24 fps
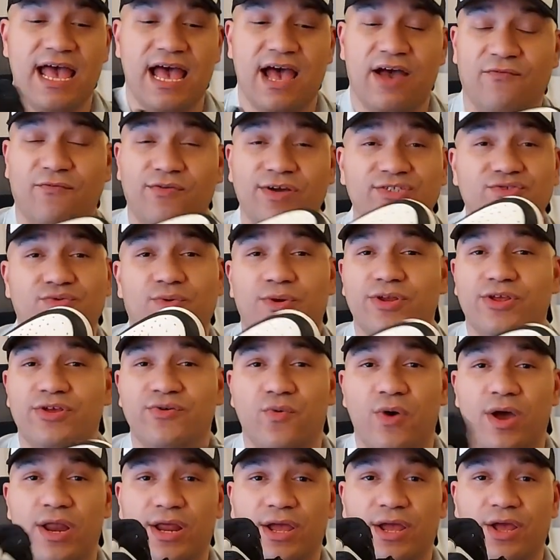of which one you
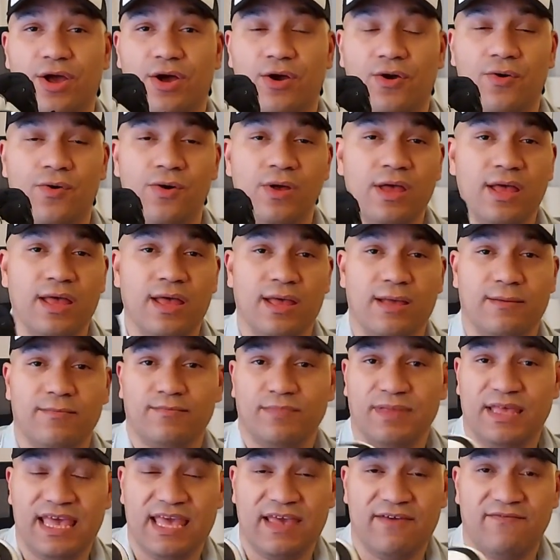want to go
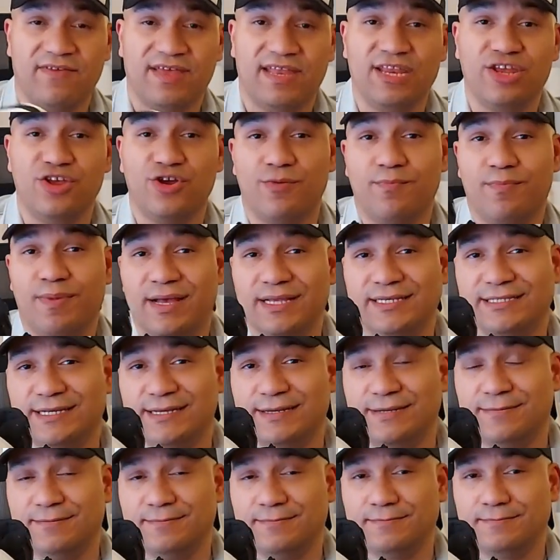given your
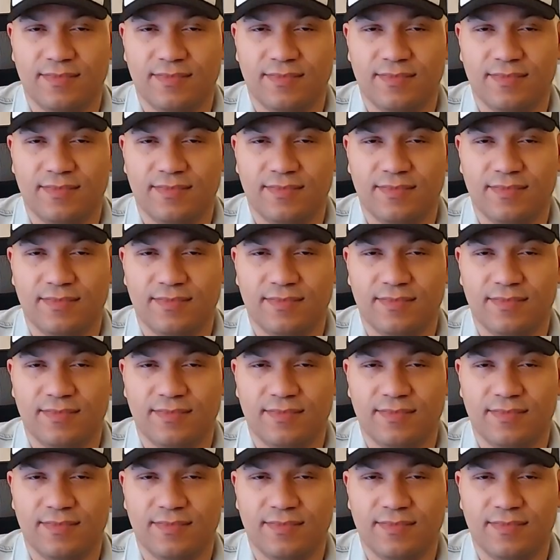budget.